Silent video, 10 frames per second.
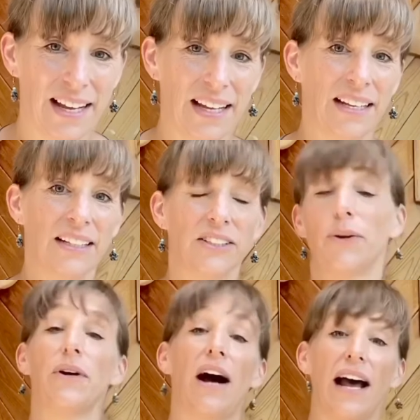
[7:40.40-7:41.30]
So
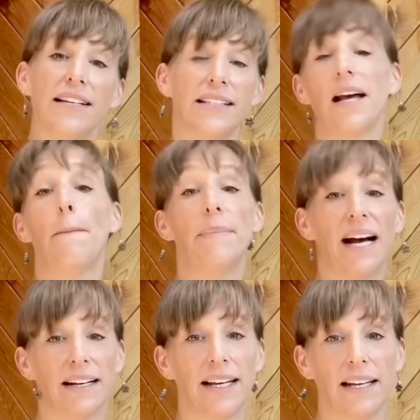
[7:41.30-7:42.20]
guys, come back
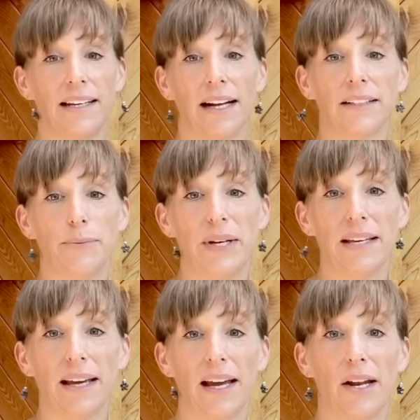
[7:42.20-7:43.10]
again next week
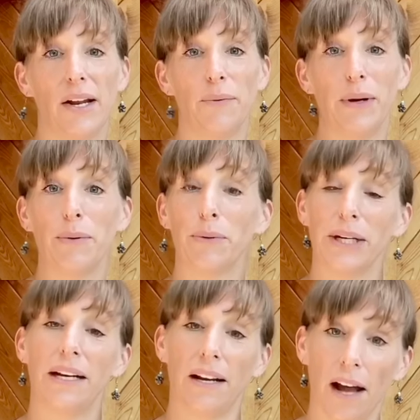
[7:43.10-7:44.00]
and we will read another